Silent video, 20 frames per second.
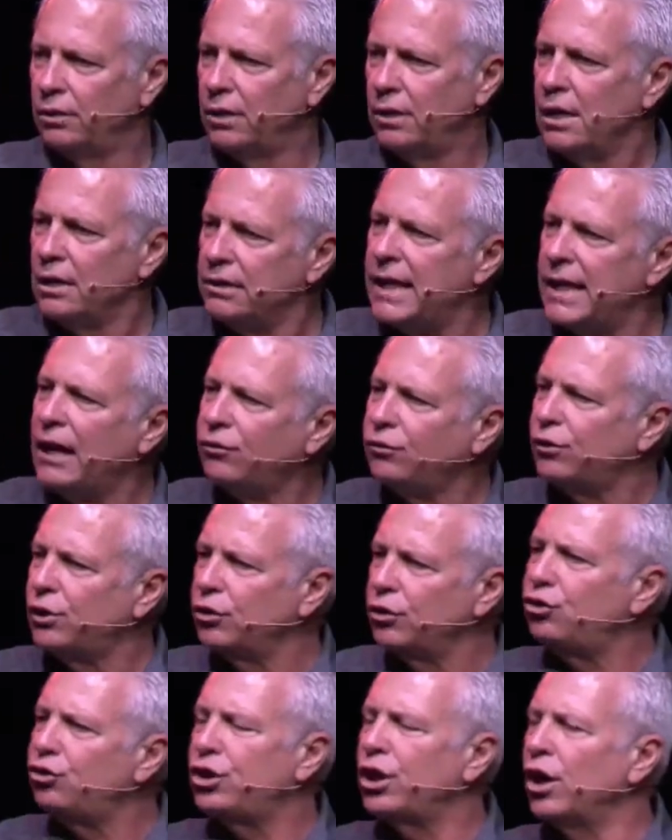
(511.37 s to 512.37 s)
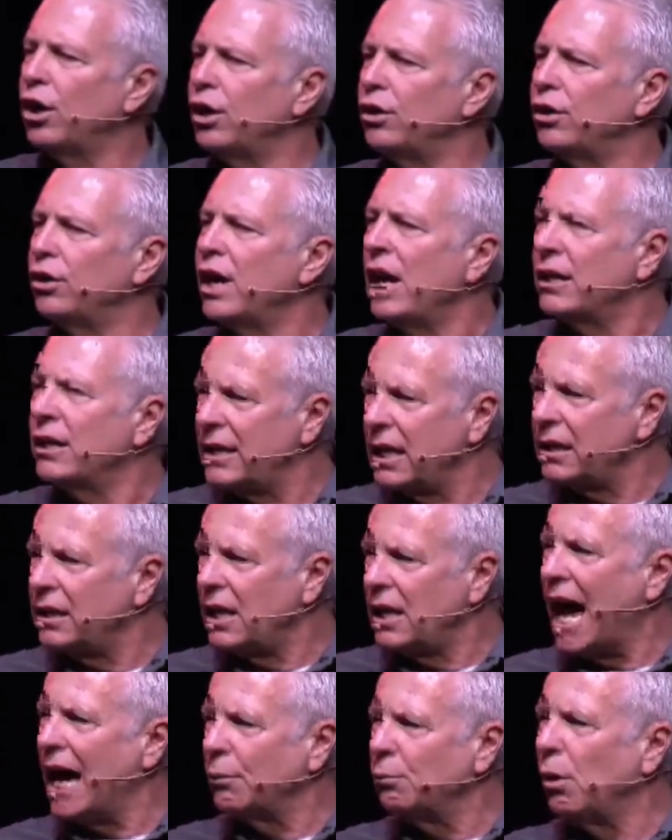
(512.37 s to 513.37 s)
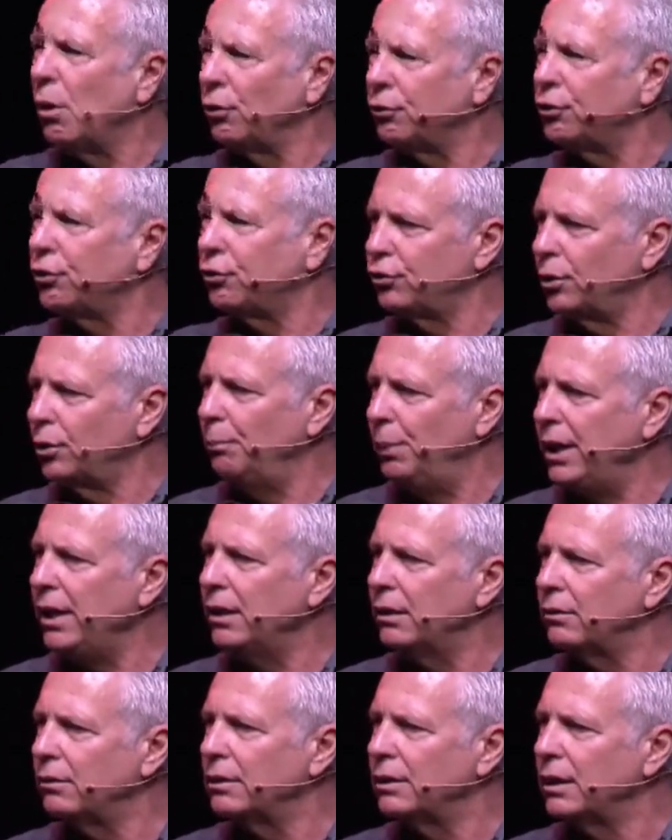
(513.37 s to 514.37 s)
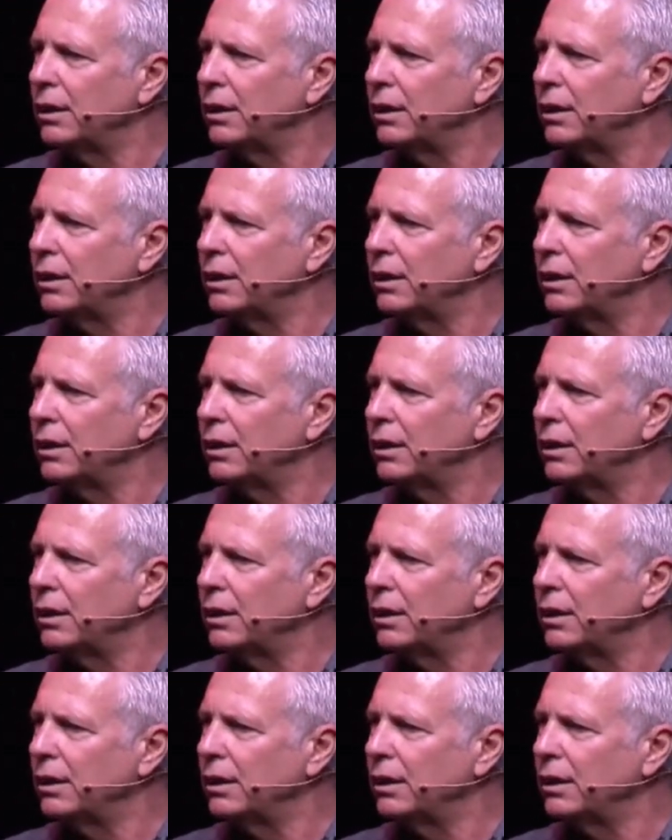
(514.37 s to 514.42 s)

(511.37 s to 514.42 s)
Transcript: That's the church that God wants us to build.